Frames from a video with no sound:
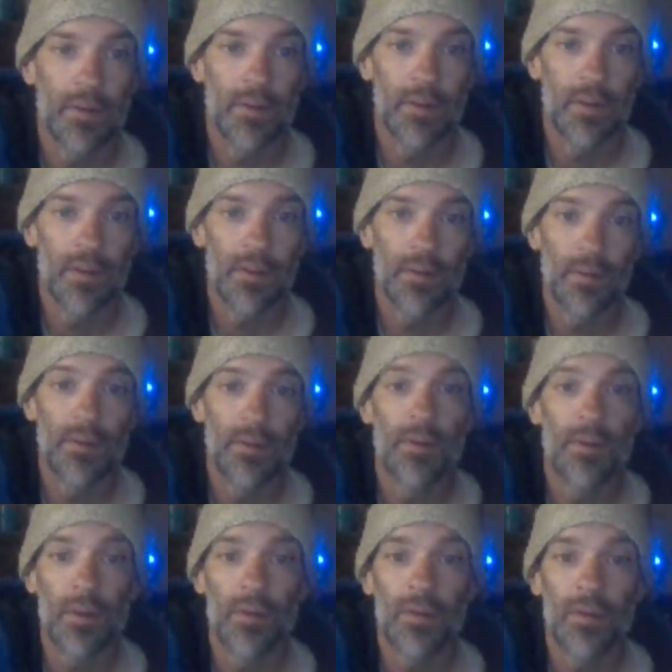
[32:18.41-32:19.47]
He's the one who
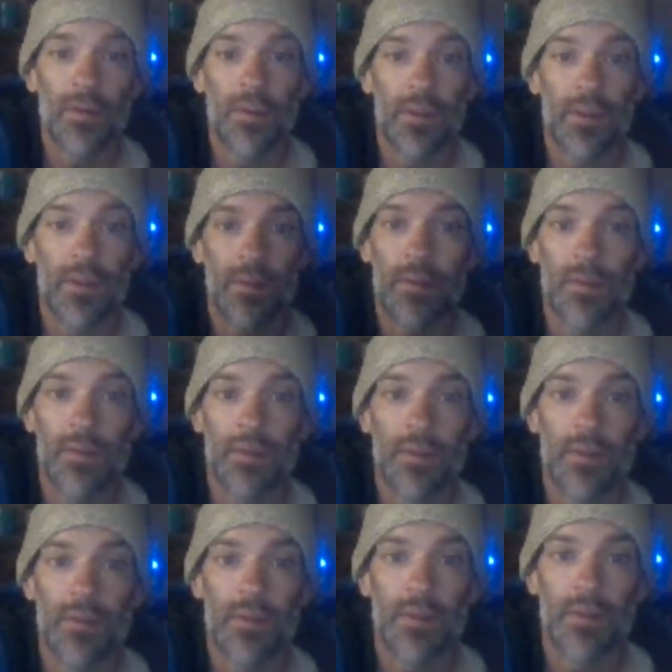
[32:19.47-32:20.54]
wrote this
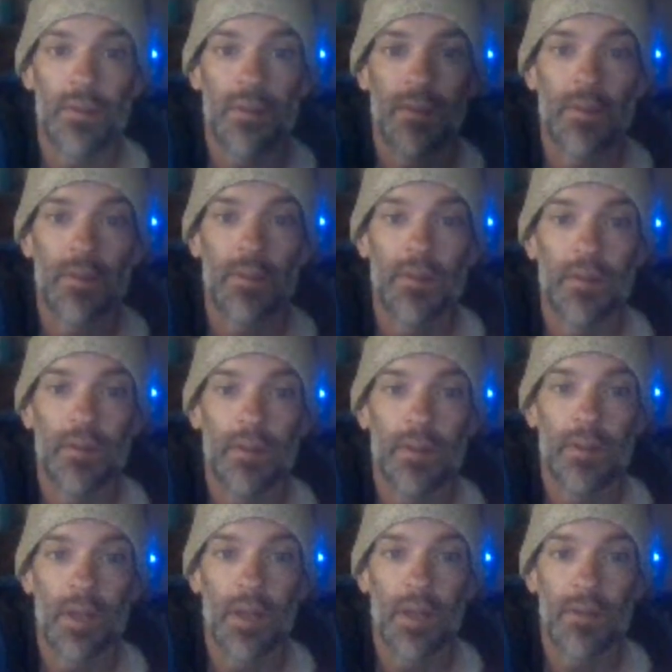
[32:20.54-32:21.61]

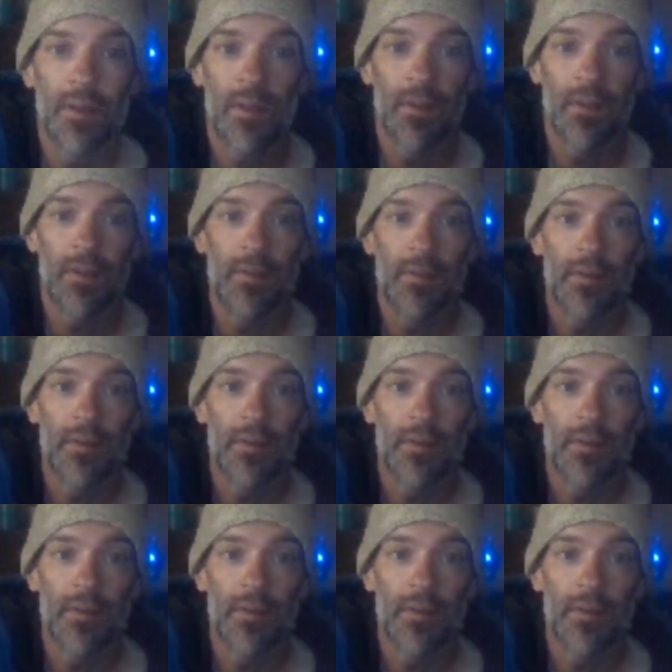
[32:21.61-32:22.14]
nonsense.